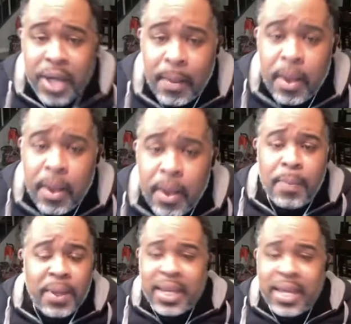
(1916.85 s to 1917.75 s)
Uh,
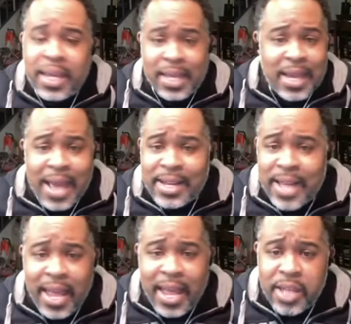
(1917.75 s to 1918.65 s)
but can, can I
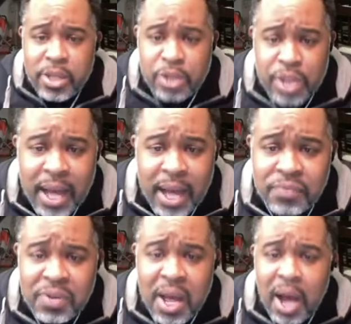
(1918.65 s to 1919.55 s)
dare tell you, child
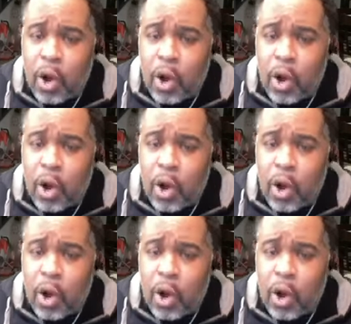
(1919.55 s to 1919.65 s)
of God,